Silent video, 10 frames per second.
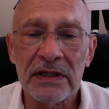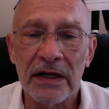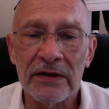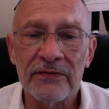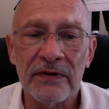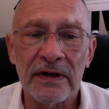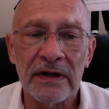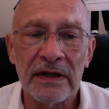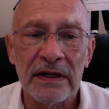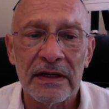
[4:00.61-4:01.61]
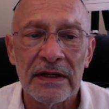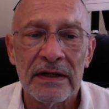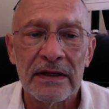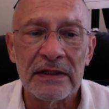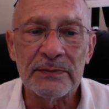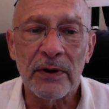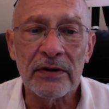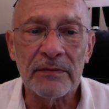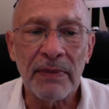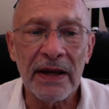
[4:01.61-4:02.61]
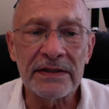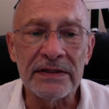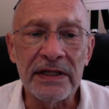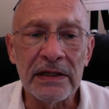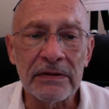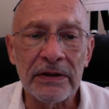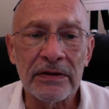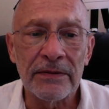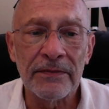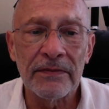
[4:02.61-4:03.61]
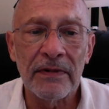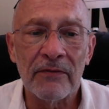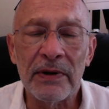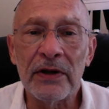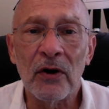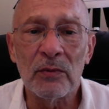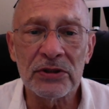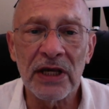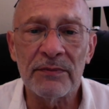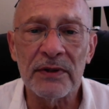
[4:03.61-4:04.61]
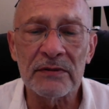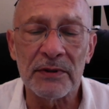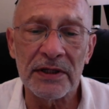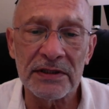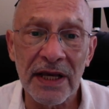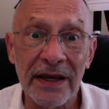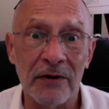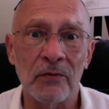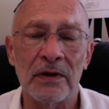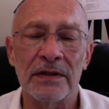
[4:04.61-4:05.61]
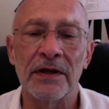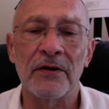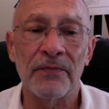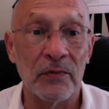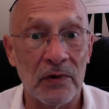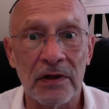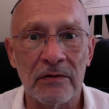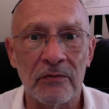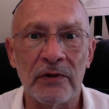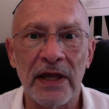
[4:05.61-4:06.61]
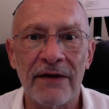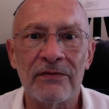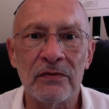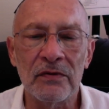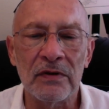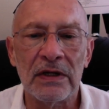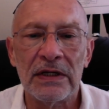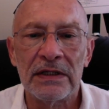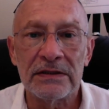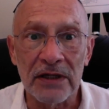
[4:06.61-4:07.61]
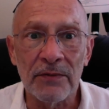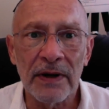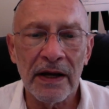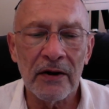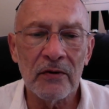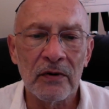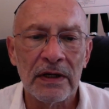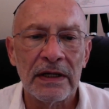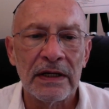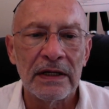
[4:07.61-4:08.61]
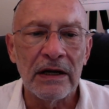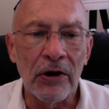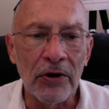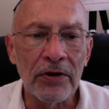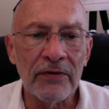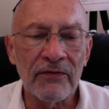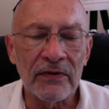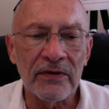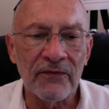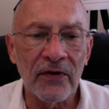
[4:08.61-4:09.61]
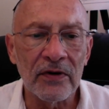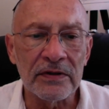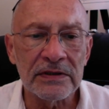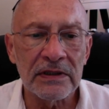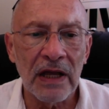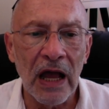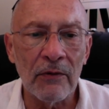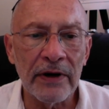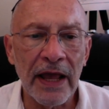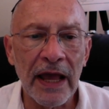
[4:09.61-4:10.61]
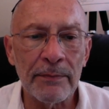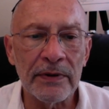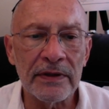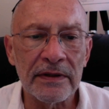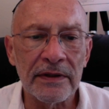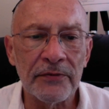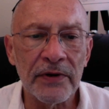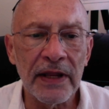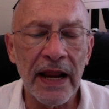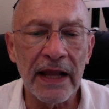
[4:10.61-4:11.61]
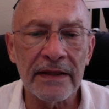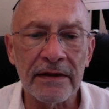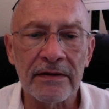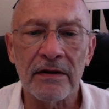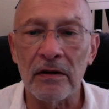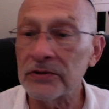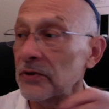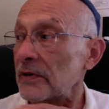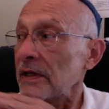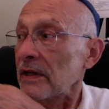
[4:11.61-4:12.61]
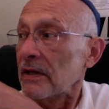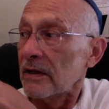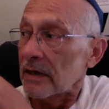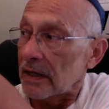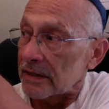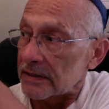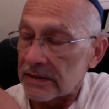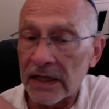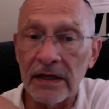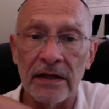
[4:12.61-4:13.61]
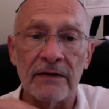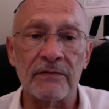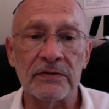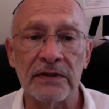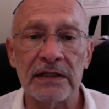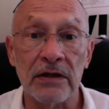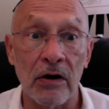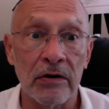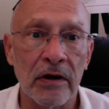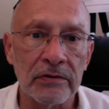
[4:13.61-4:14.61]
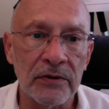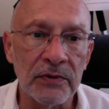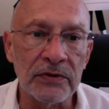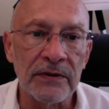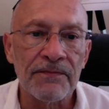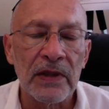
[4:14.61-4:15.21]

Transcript: kind of, it's part of the package deal, of being Homo sapiens. But the second one, well, we have to somehow learn from the first how it happened and then reenact it culturally at the second level. So that's our contribution.